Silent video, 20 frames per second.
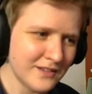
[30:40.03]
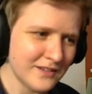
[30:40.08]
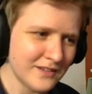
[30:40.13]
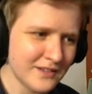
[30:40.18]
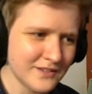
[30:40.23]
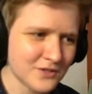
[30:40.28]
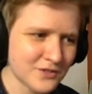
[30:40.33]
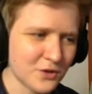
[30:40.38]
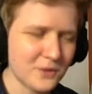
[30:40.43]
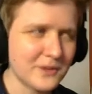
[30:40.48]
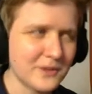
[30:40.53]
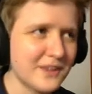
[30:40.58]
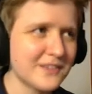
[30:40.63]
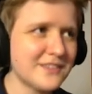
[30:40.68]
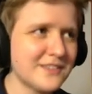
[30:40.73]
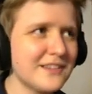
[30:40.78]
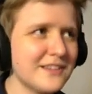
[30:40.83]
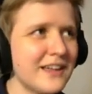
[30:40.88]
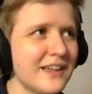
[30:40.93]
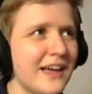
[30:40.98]
So
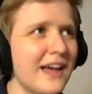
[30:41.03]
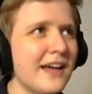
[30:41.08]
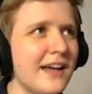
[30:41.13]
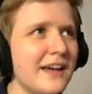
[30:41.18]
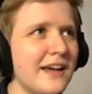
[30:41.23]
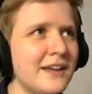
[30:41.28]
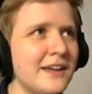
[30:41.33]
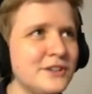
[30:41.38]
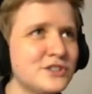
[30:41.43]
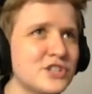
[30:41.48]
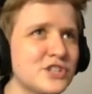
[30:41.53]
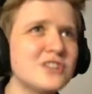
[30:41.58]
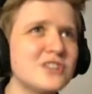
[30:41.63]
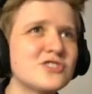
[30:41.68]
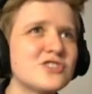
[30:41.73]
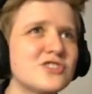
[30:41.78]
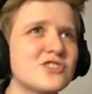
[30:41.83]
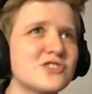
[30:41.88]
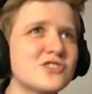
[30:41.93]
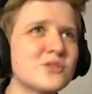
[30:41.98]
unless he
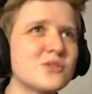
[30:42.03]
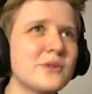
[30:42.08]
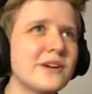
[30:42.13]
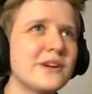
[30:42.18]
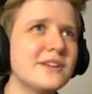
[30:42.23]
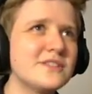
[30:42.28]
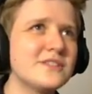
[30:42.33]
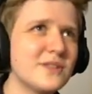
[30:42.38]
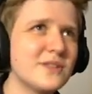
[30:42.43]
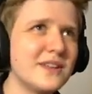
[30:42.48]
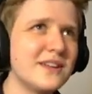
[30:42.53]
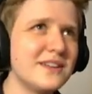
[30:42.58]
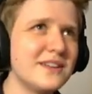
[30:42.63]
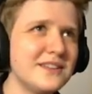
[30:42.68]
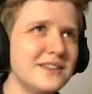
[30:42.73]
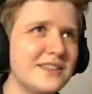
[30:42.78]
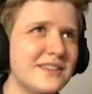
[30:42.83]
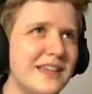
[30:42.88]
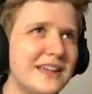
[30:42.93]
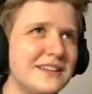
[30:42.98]
changed the story so that
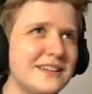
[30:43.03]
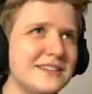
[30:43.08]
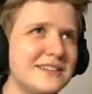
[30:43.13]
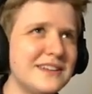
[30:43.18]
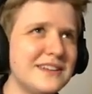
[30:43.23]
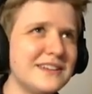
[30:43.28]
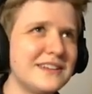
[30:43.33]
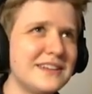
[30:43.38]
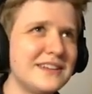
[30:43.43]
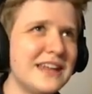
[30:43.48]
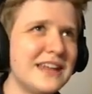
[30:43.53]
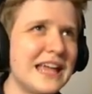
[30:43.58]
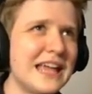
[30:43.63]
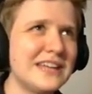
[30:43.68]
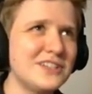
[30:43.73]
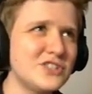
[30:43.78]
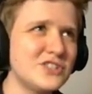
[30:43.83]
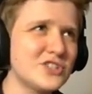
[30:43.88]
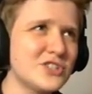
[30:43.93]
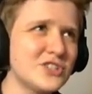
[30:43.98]
they didn't
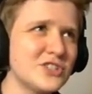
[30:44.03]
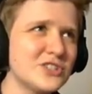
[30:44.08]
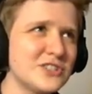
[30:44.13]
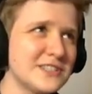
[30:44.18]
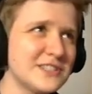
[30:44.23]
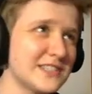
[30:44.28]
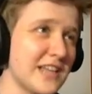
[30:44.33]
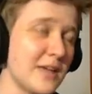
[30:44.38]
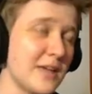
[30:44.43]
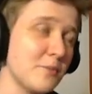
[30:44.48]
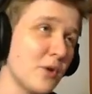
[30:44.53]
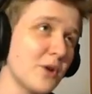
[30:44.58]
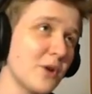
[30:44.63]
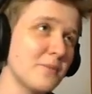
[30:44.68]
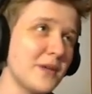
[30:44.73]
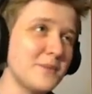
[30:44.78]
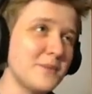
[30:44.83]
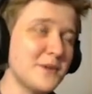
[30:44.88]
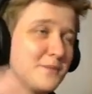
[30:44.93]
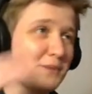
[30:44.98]
age the same, or
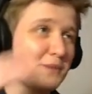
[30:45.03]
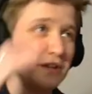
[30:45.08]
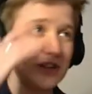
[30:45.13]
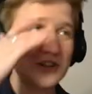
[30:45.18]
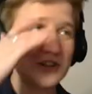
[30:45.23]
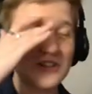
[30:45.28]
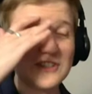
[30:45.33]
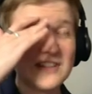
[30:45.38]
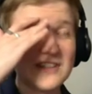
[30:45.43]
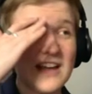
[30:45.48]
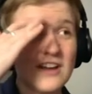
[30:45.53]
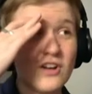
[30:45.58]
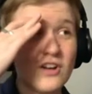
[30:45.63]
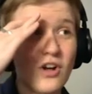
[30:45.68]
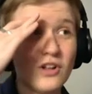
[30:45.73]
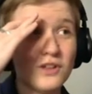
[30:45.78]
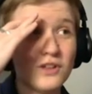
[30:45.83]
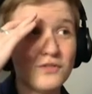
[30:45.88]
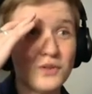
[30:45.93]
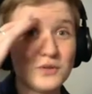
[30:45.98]
maybe Peter just had
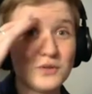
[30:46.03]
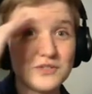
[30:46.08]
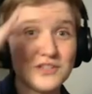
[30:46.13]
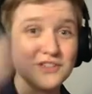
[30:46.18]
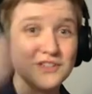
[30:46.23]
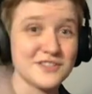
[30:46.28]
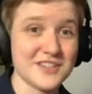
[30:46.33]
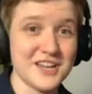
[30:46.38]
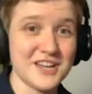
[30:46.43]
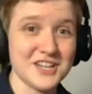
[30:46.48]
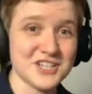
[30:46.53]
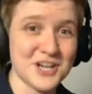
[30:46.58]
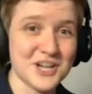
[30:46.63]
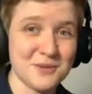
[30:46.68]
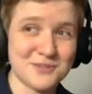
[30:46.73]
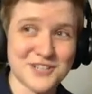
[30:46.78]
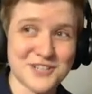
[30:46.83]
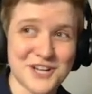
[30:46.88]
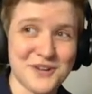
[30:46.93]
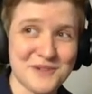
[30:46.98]
all of those years catch up
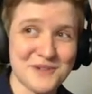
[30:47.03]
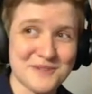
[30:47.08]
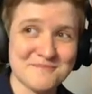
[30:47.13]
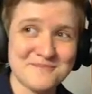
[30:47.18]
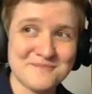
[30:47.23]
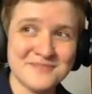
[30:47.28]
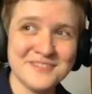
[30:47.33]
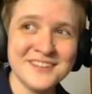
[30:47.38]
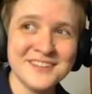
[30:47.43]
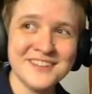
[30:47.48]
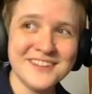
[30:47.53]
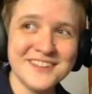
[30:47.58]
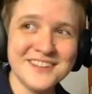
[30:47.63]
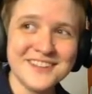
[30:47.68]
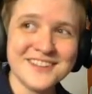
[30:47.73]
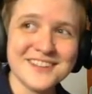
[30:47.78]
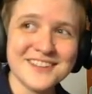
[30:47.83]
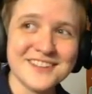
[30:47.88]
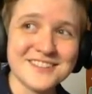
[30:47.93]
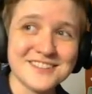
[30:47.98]
to him
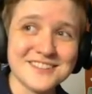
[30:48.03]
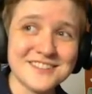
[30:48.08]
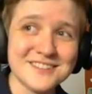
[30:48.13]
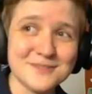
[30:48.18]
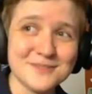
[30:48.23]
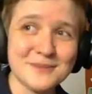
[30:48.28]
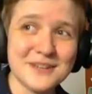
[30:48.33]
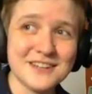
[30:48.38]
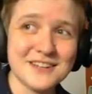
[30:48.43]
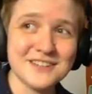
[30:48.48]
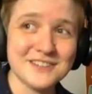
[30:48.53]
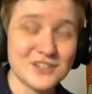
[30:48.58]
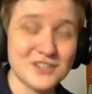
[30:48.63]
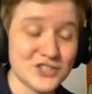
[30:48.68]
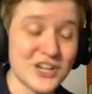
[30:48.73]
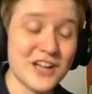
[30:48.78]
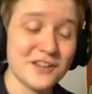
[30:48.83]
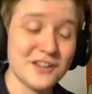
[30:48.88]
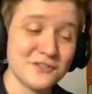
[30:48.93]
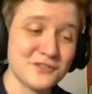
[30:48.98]
because he's been a
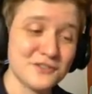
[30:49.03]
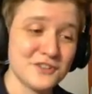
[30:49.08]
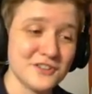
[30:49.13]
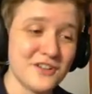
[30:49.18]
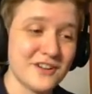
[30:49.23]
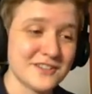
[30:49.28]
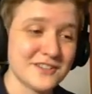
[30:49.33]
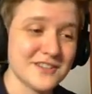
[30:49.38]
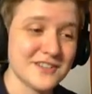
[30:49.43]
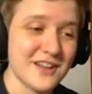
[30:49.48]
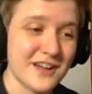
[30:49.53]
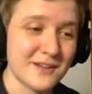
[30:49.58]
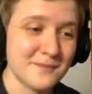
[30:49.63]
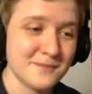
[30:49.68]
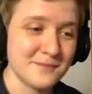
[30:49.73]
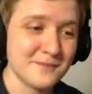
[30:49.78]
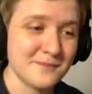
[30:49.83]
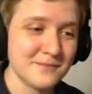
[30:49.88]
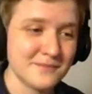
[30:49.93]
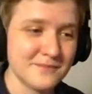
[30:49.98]
child for you a long
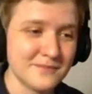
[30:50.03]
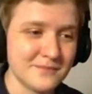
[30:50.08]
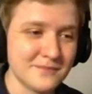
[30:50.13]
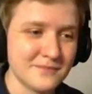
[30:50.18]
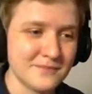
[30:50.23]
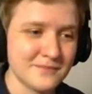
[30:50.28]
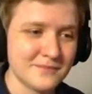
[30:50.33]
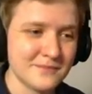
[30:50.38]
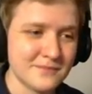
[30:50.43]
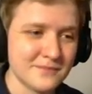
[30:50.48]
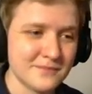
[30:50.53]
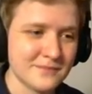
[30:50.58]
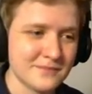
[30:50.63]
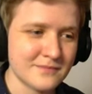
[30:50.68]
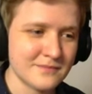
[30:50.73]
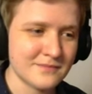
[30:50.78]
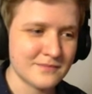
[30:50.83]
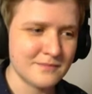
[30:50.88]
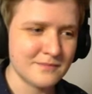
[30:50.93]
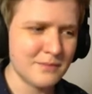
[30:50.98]
time.
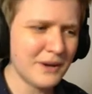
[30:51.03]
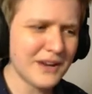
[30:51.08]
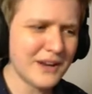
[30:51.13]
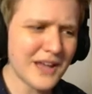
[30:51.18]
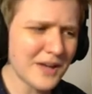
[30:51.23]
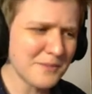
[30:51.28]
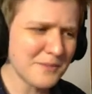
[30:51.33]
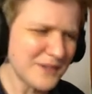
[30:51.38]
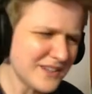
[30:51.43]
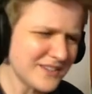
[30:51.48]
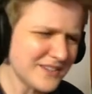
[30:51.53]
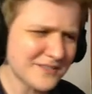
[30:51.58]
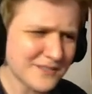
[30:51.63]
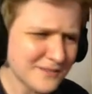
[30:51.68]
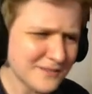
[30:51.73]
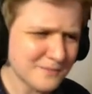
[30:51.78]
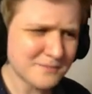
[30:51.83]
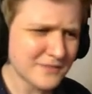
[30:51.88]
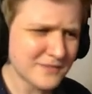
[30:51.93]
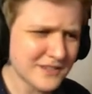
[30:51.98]
But I mean,
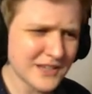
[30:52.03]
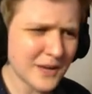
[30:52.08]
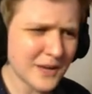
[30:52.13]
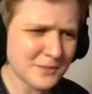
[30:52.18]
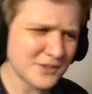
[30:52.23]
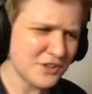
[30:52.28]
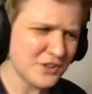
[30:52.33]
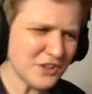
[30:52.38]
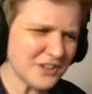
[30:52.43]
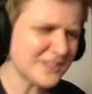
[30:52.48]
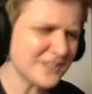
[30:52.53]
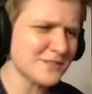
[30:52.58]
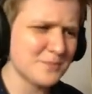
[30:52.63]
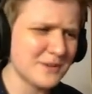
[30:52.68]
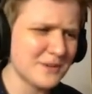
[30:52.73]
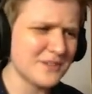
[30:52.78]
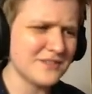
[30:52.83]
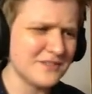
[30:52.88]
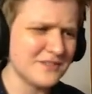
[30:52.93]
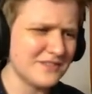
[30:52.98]
Captain Hook has
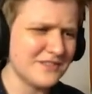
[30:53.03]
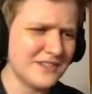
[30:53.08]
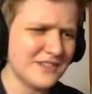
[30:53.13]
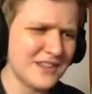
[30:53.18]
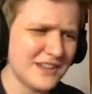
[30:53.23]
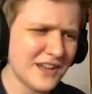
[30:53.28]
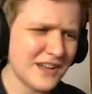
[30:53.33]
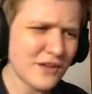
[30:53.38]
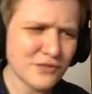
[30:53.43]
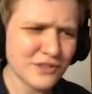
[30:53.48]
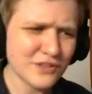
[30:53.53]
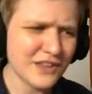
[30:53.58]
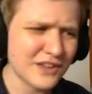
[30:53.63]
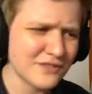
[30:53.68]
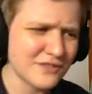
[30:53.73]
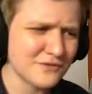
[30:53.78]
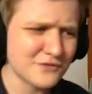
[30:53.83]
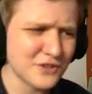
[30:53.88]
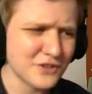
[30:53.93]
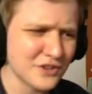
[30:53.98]
been in
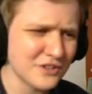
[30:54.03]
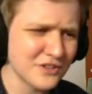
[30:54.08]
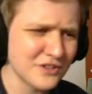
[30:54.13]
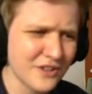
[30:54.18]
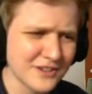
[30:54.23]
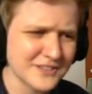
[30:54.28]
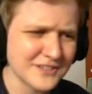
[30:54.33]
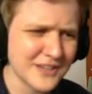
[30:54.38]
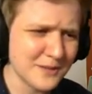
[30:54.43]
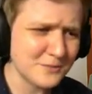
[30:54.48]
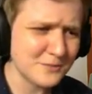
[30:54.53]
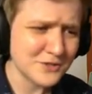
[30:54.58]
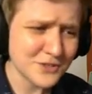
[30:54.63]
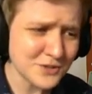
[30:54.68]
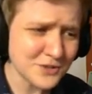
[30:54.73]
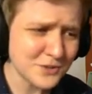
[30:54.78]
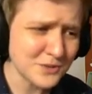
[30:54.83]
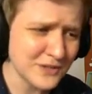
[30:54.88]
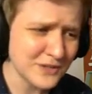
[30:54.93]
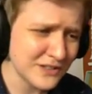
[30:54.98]
Neverland for a long time
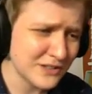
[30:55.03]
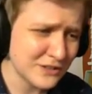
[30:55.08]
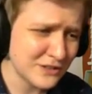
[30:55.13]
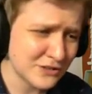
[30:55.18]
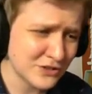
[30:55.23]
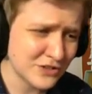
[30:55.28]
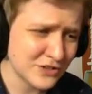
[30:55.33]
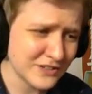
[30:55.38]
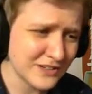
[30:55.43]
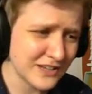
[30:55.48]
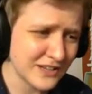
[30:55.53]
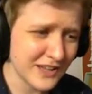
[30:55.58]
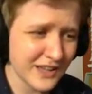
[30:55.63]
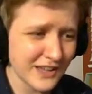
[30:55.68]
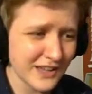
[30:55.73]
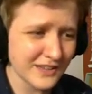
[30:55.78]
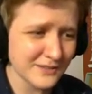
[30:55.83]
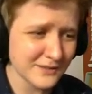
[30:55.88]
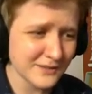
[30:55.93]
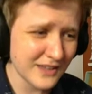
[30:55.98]
too. Shouldn't
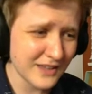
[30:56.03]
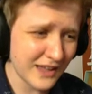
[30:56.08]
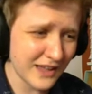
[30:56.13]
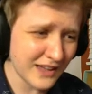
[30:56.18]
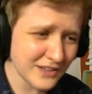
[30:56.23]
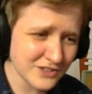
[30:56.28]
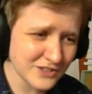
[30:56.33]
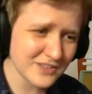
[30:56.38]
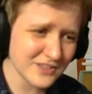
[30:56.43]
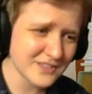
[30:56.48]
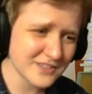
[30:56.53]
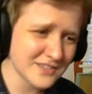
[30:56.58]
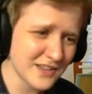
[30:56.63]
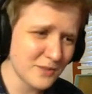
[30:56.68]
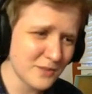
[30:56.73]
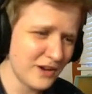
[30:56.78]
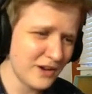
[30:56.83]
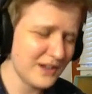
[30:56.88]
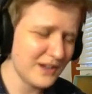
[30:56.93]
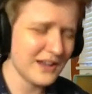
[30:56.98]
he age at the same
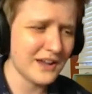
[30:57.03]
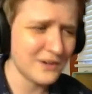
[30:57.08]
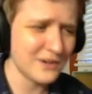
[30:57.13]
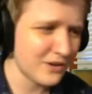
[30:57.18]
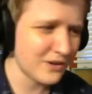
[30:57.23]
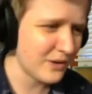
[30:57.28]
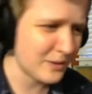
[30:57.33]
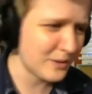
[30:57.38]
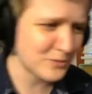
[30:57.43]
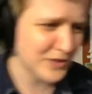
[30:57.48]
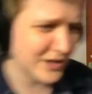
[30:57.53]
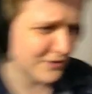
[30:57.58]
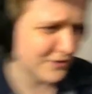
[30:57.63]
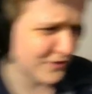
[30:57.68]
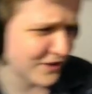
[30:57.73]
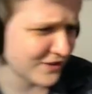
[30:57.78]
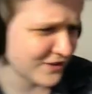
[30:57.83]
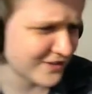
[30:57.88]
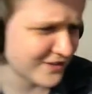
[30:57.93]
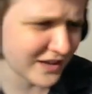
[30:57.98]
rate? I don't know. I'm trying to
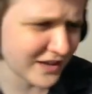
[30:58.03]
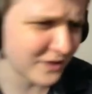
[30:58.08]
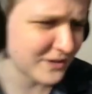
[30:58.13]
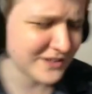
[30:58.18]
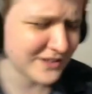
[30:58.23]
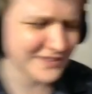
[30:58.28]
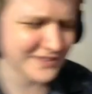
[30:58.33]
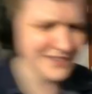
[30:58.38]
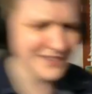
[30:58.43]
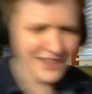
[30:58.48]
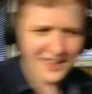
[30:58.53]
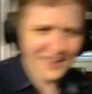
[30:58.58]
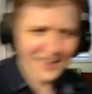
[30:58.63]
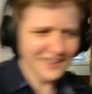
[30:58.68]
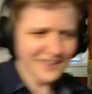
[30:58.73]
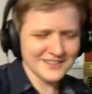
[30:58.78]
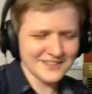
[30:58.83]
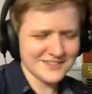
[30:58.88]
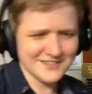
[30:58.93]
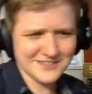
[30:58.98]
figure this out. It's
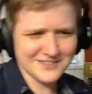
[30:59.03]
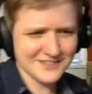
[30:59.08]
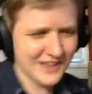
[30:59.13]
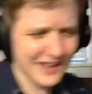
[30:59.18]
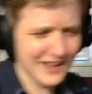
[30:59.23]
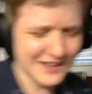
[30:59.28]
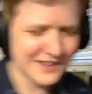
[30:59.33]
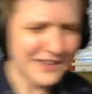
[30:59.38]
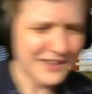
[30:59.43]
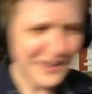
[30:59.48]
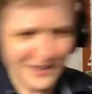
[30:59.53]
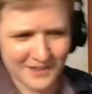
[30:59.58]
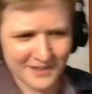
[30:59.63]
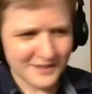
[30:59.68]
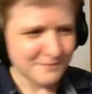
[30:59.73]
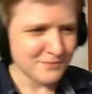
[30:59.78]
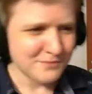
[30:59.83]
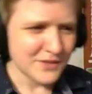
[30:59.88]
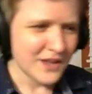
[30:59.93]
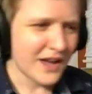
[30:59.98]
this is
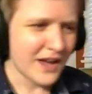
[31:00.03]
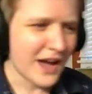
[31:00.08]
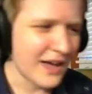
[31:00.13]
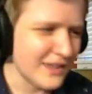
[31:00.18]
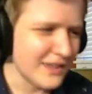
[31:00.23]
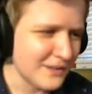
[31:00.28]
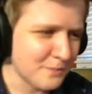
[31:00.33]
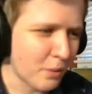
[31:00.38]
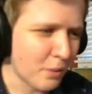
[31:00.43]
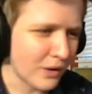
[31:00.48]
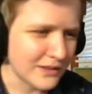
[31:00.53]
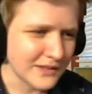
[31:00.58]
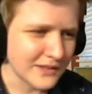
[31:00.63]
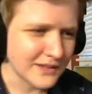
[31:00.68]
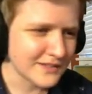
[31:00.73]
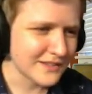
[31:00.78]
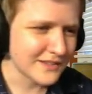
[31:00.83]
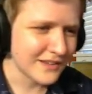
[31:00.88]
I, pointless.